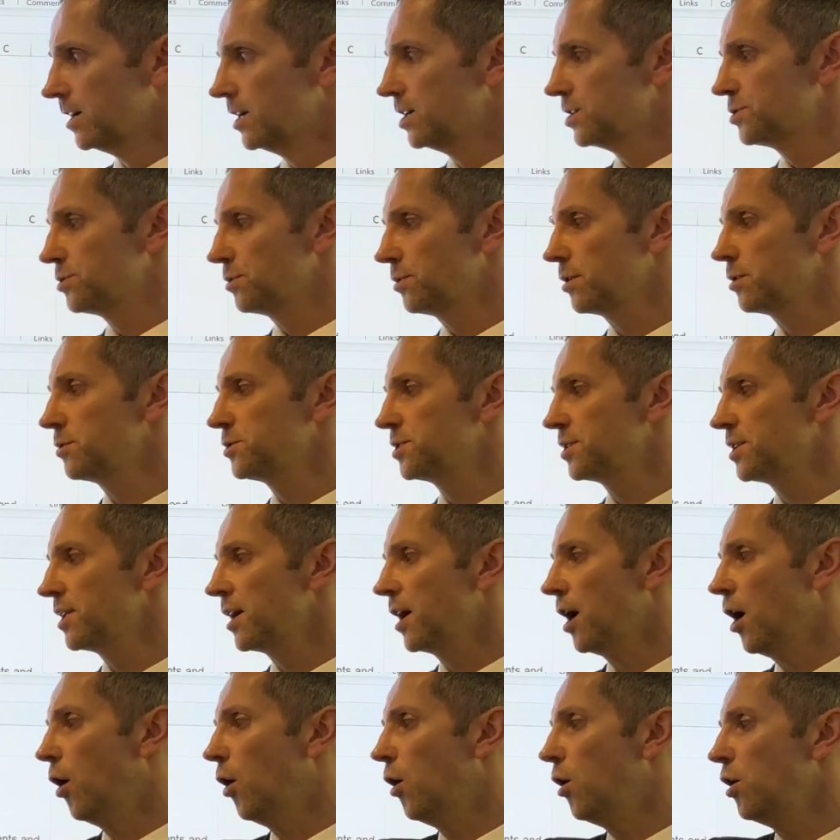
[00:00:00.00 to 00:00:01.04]
So those are
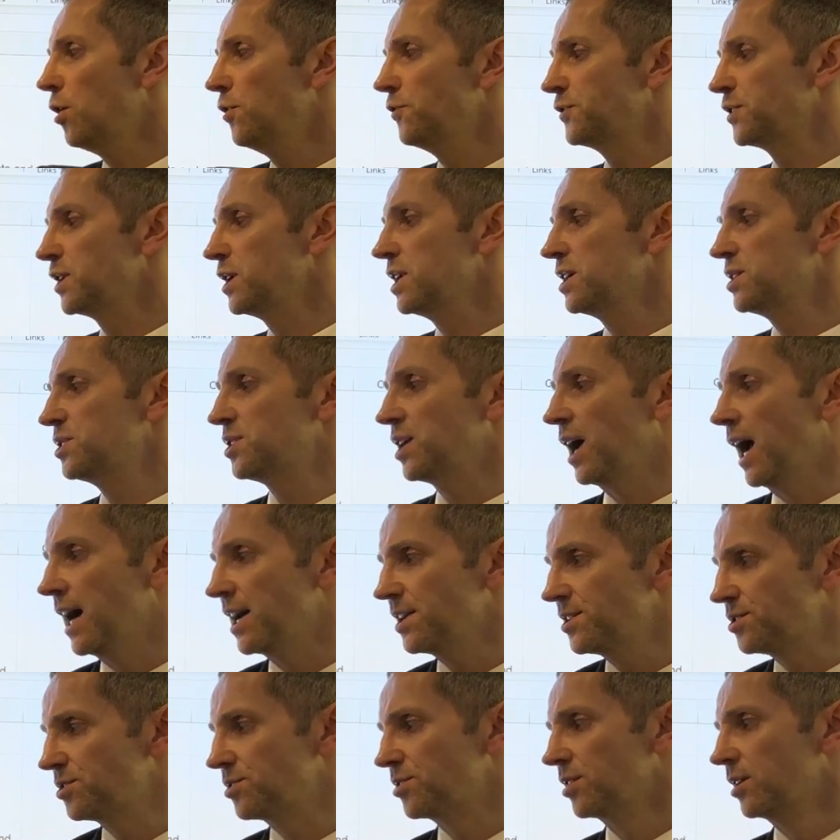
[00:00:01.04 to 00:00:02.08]
the often
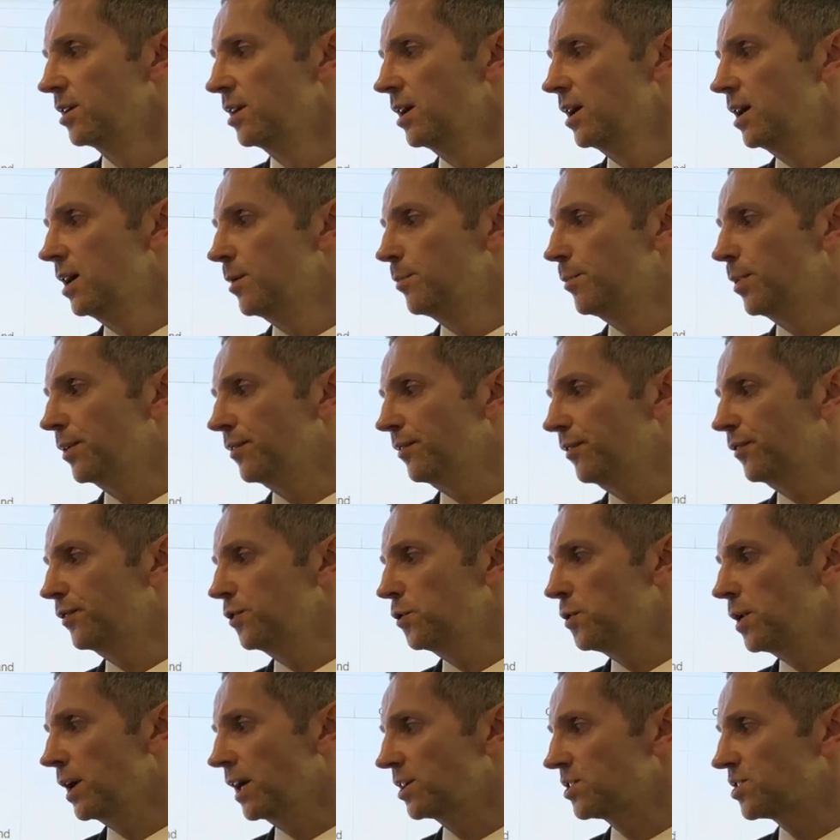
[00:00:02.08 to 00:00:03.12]
assessed, but
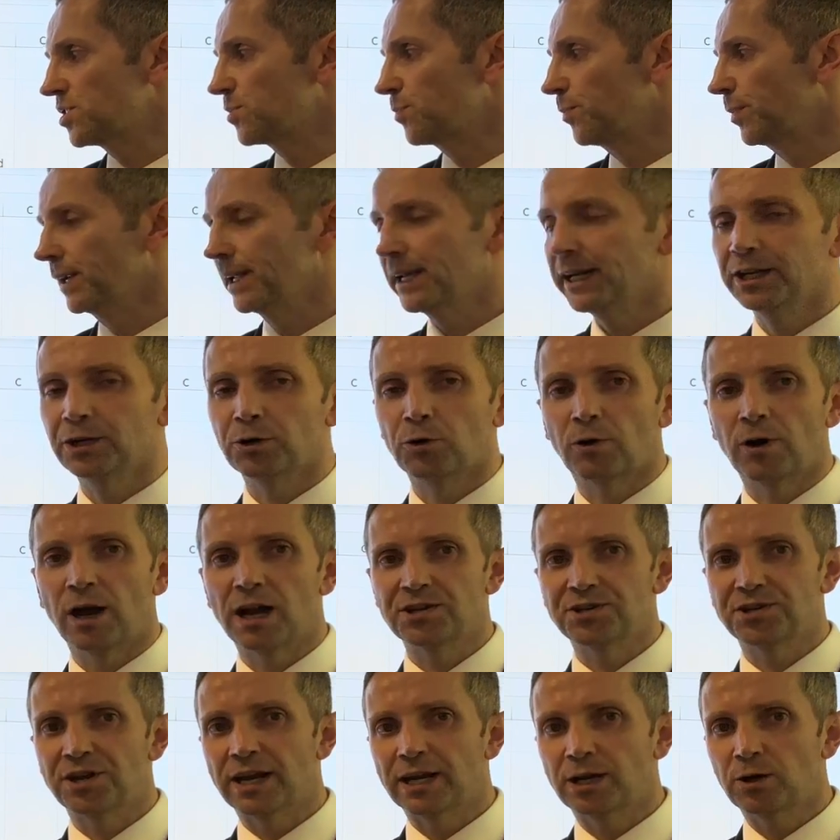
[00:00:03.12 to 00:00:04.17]
few explain or
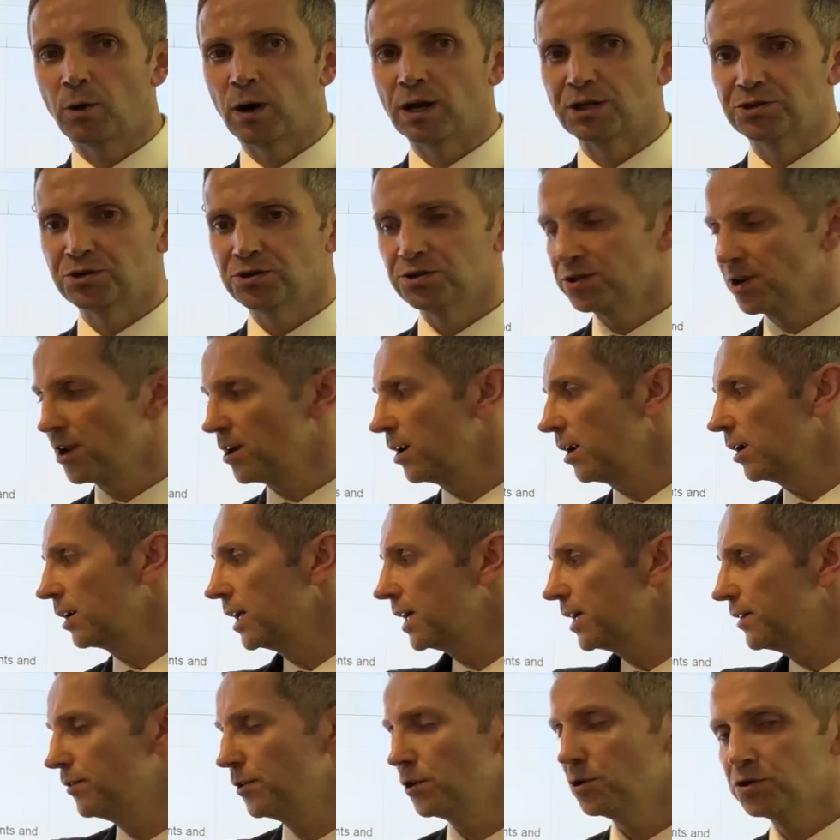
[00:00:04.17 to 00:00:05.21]
essay questions. And I'll
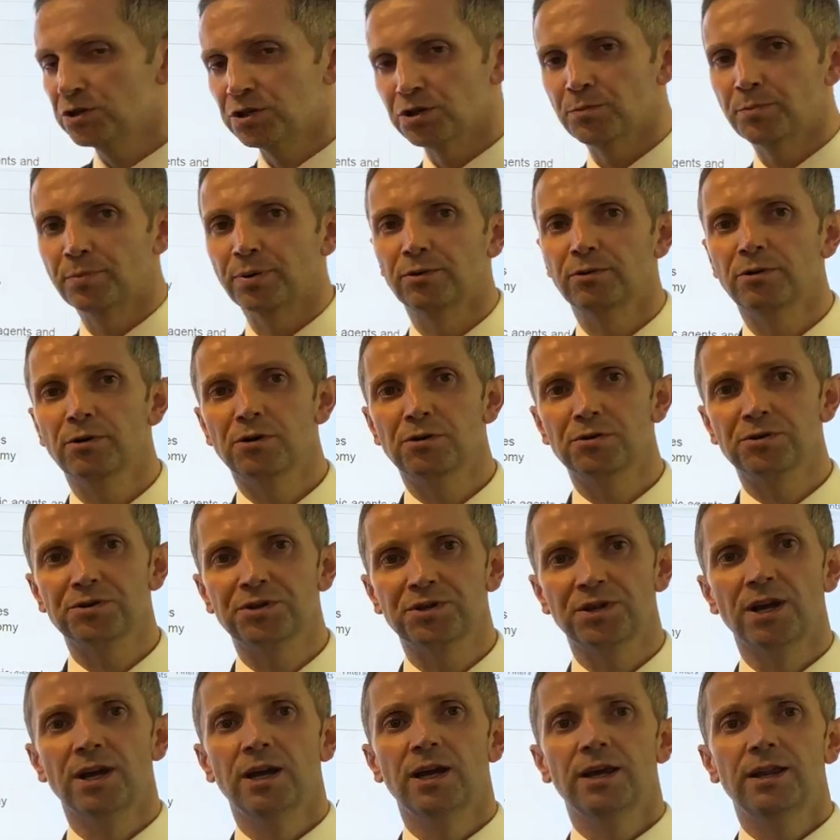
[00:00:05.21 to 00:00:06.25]
leave you to
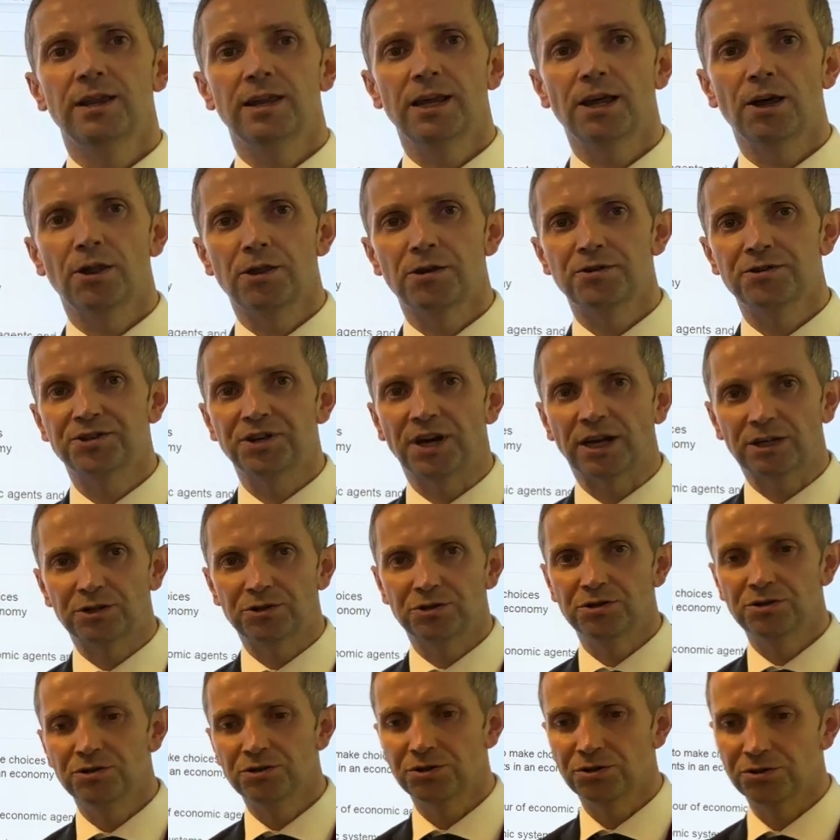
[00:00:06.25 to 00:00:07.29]
peruse the other
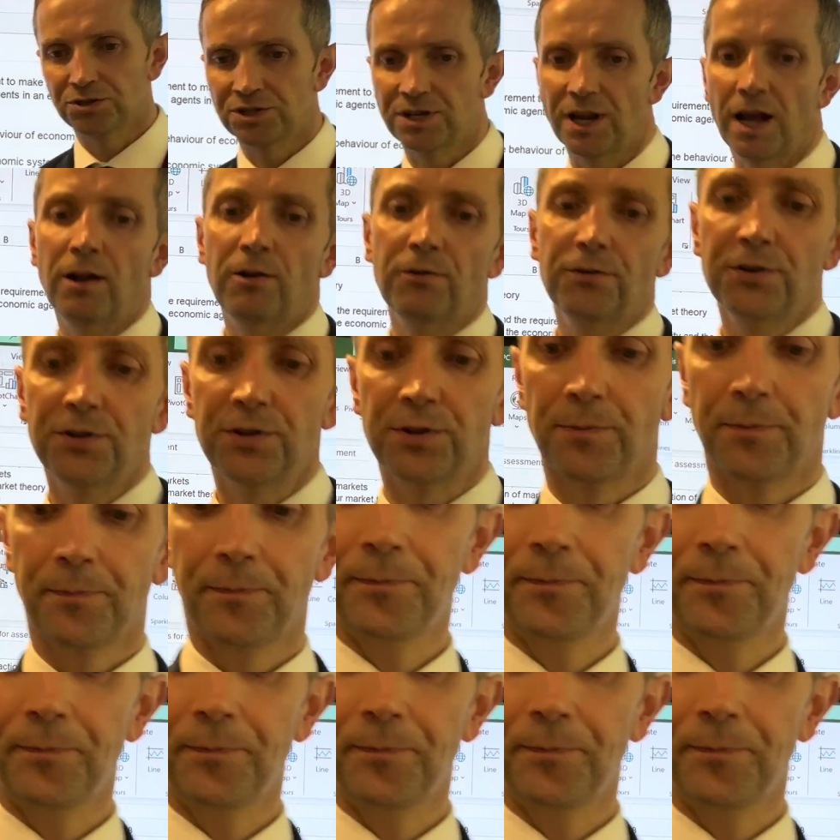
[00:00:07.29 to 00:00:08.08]
sections yourselves.